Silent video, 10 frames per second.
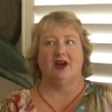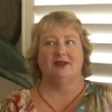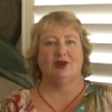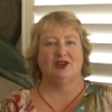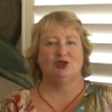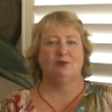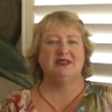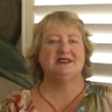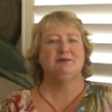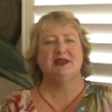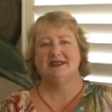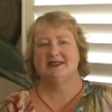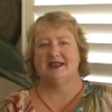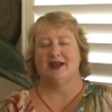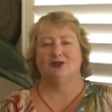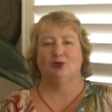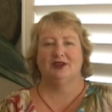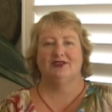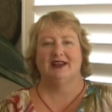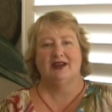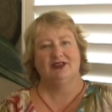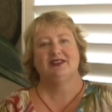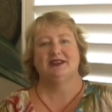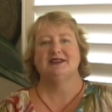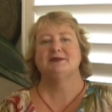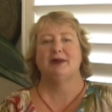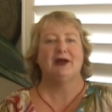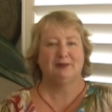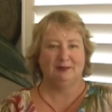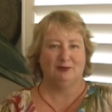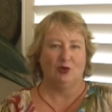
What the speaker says: I took bits and pieces out of it. One of the lovely things about